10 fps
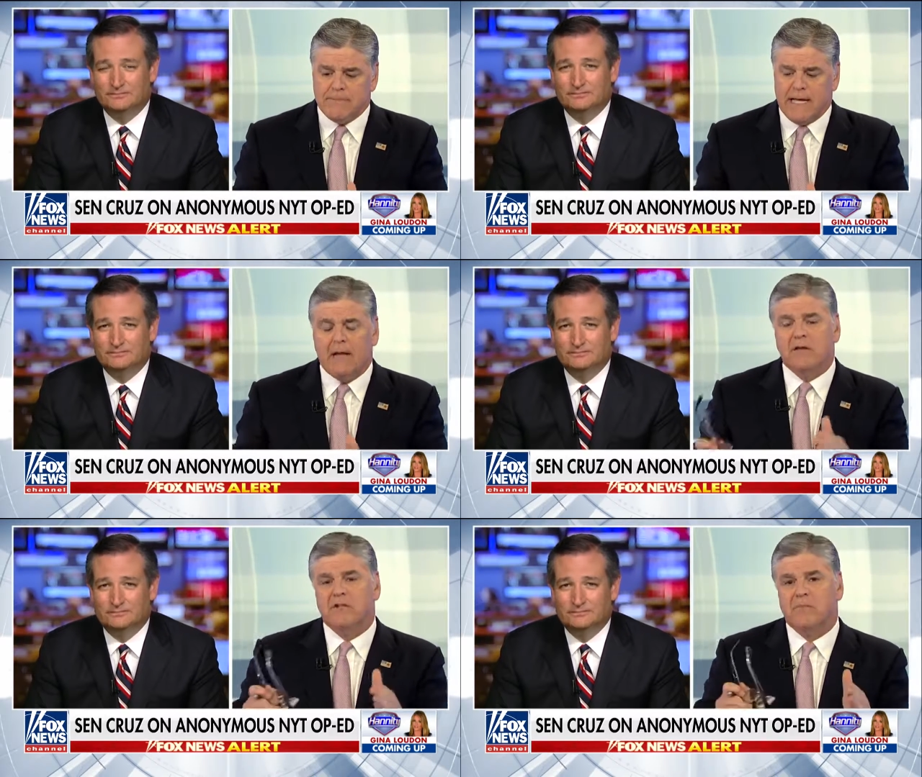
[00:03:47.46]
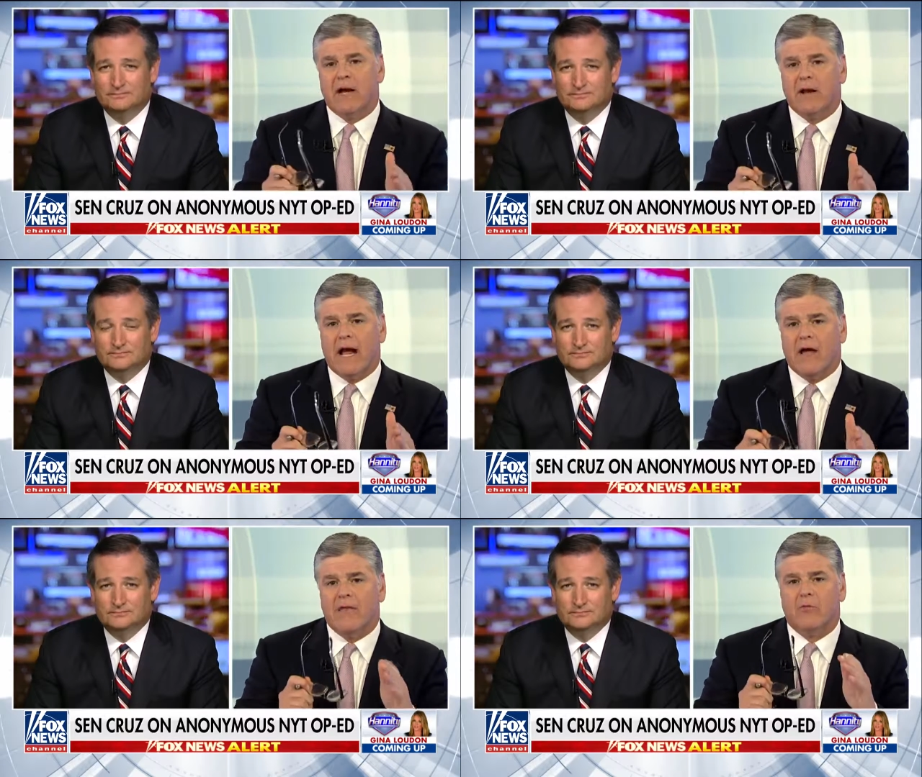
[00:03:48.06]
Speaker 1: Tell us about
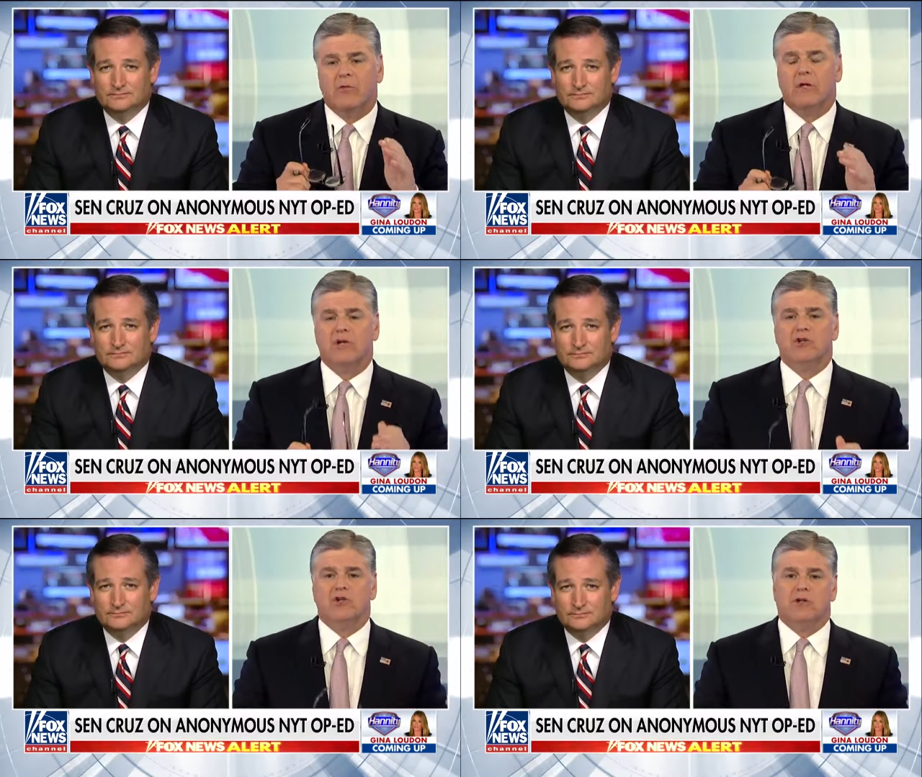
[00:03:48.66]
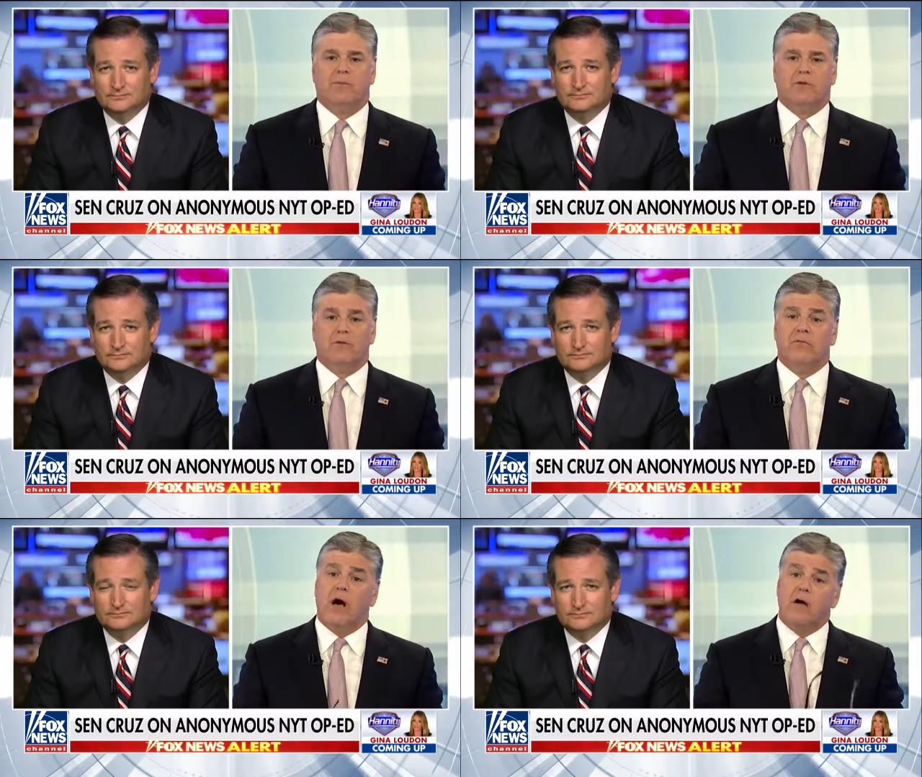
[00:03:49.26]
how that relationship has
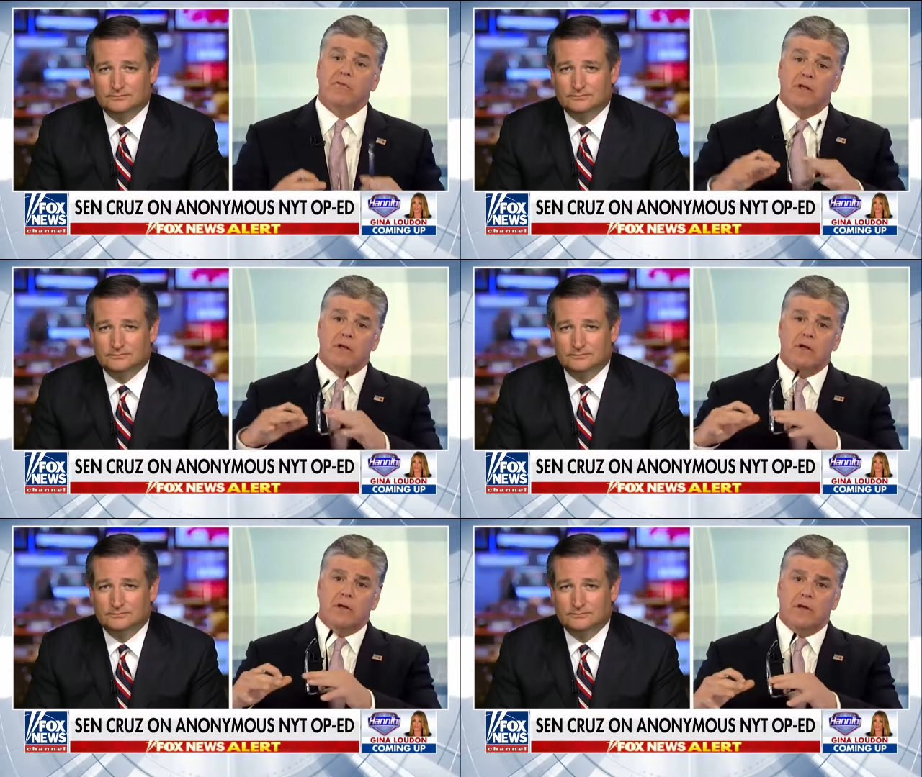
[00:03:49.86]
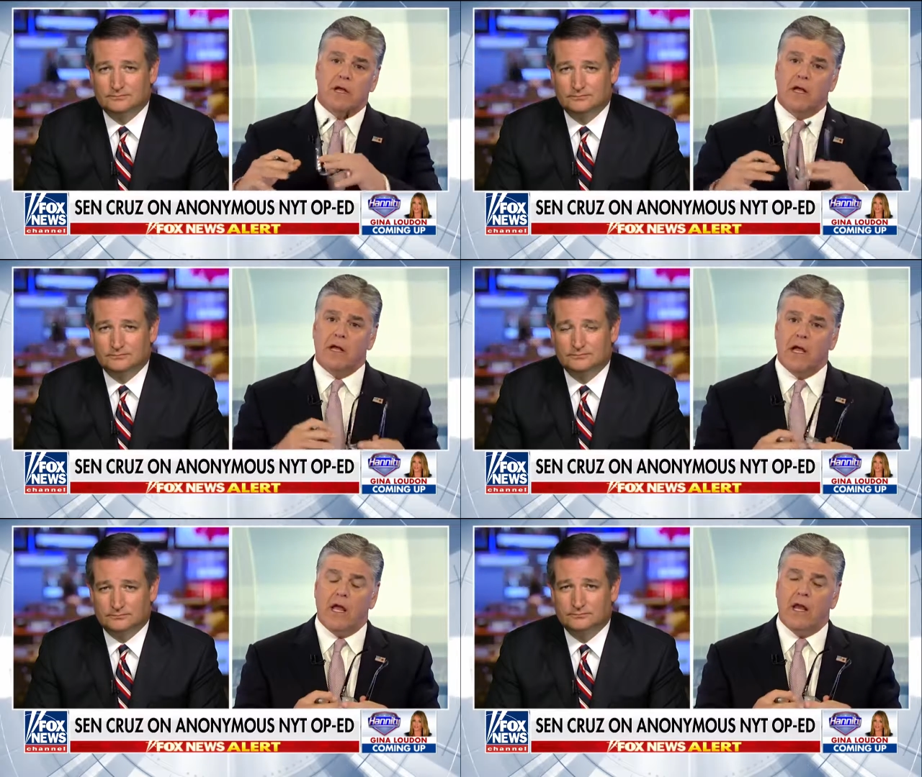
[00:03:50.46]
evolved and
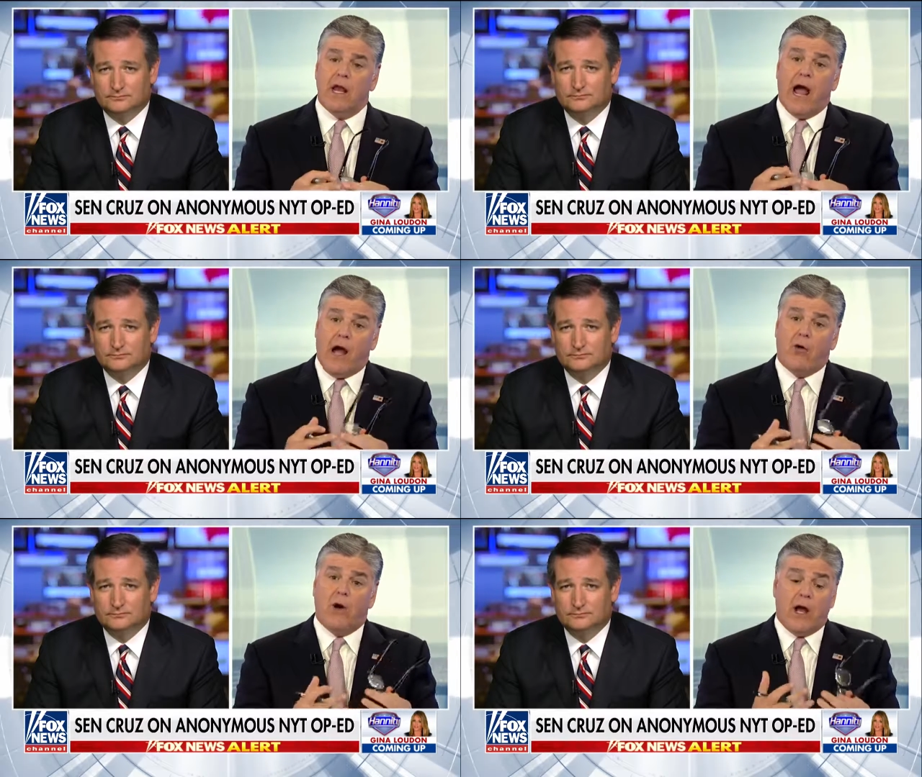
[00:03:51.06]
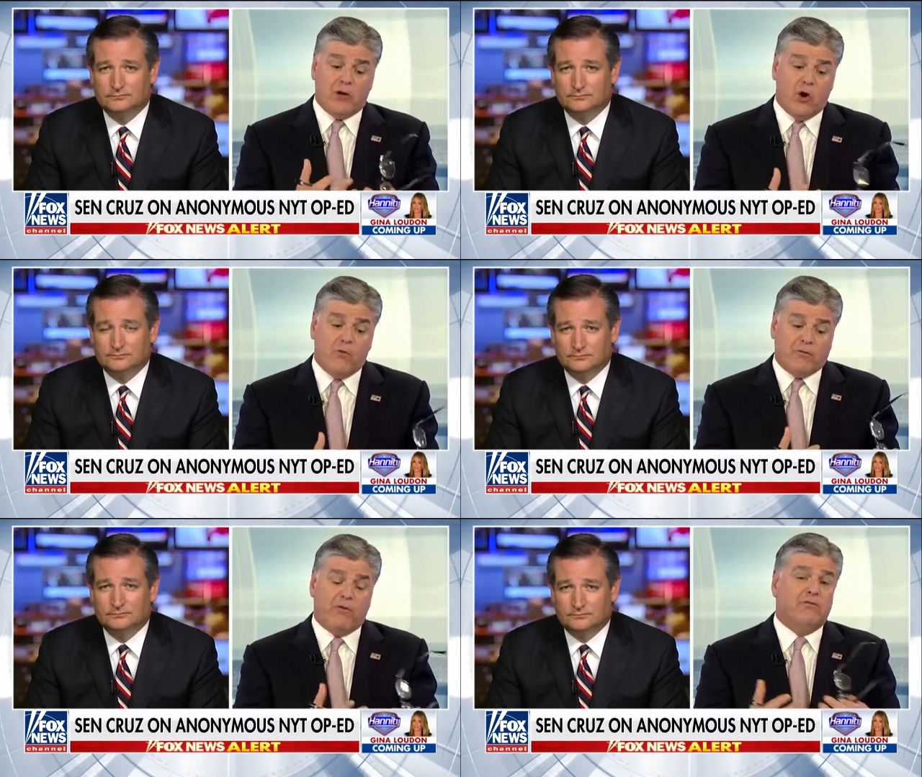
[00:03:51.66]
and how I know
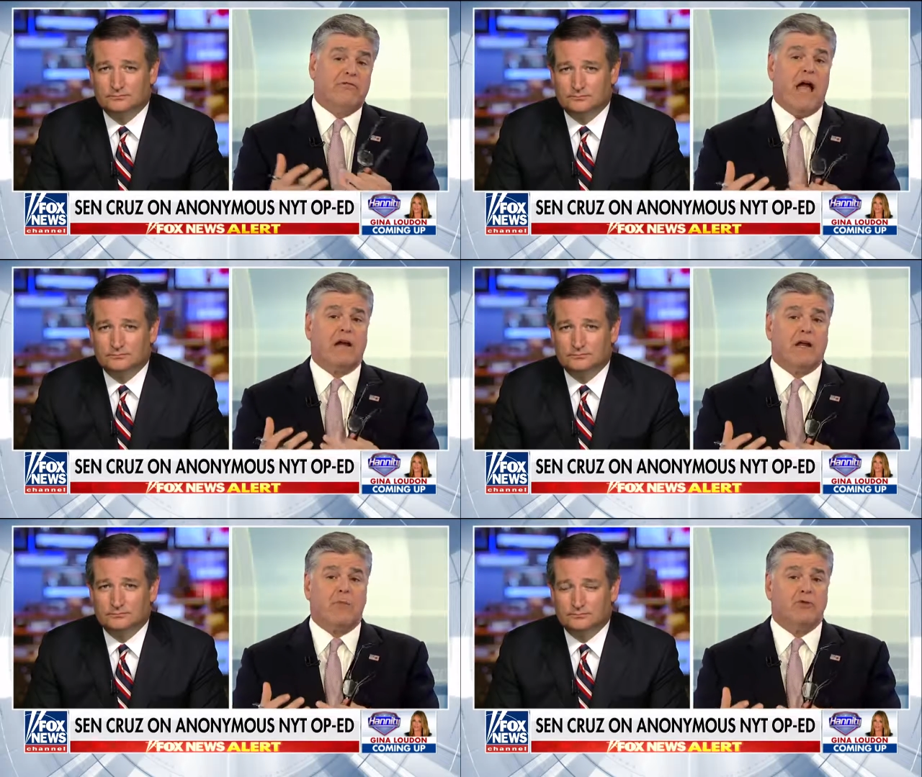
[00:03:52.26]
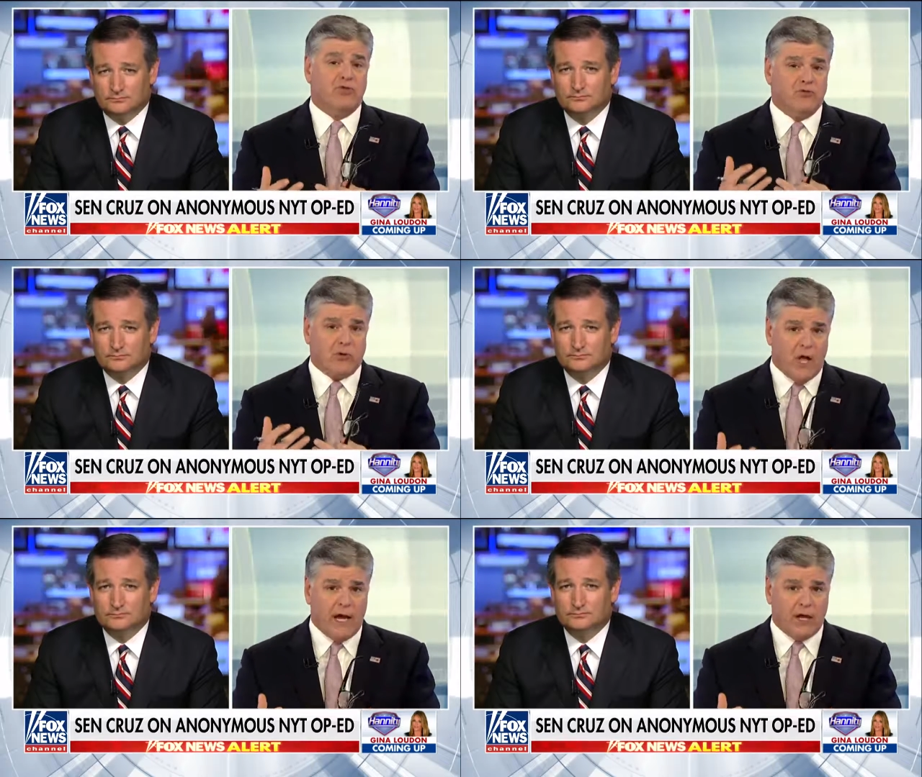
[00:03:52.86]
for a fact how much he's
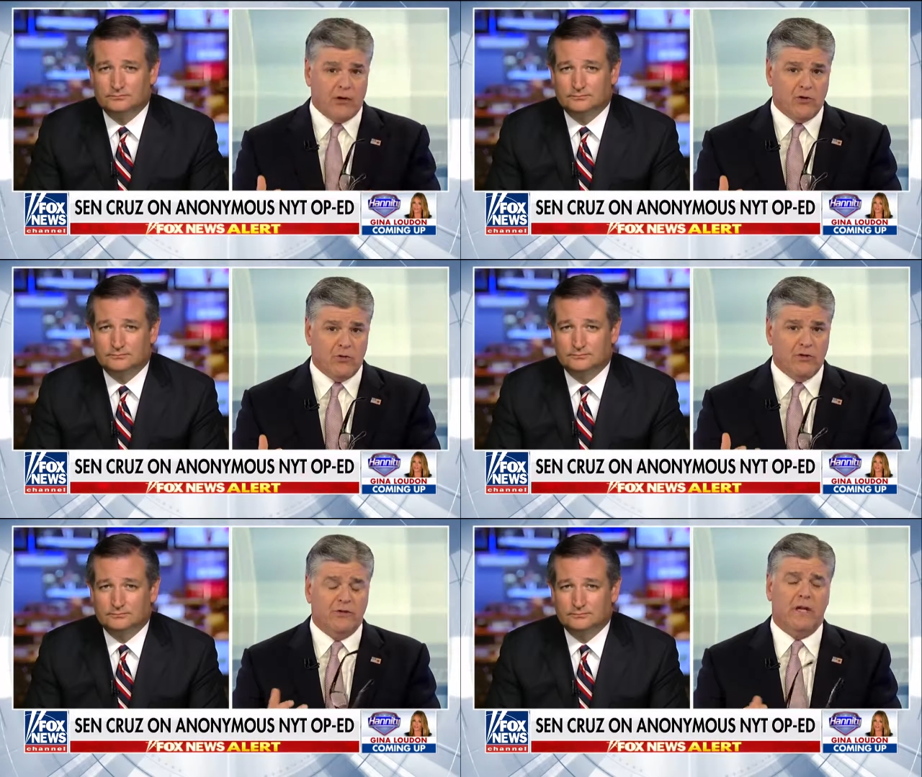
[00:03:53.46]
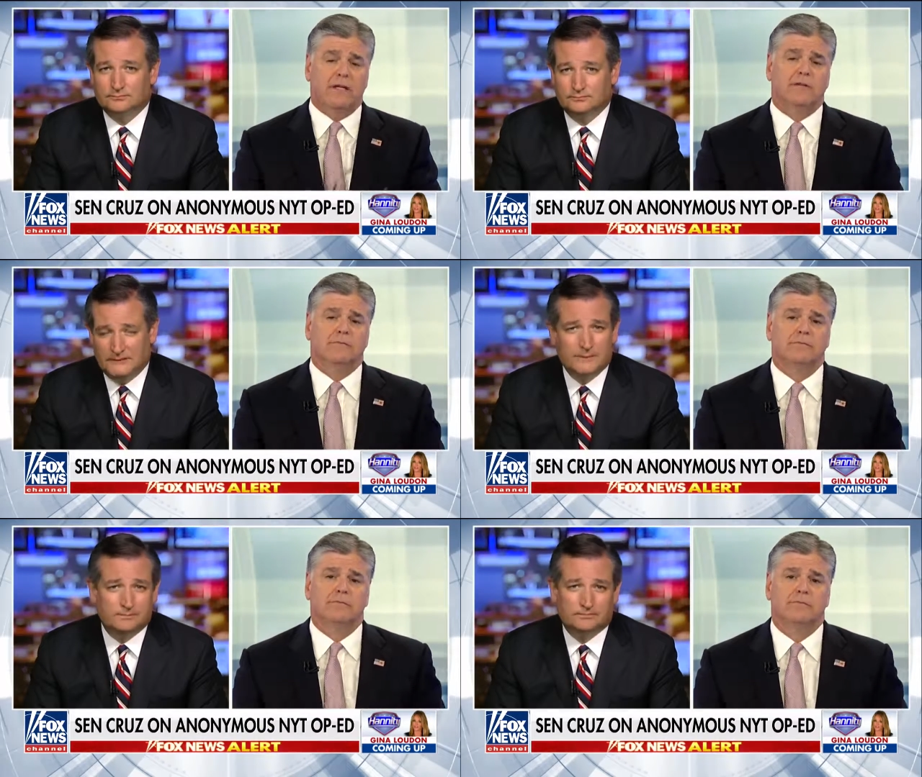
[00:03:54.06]
relying on you in the Senate. Yeah.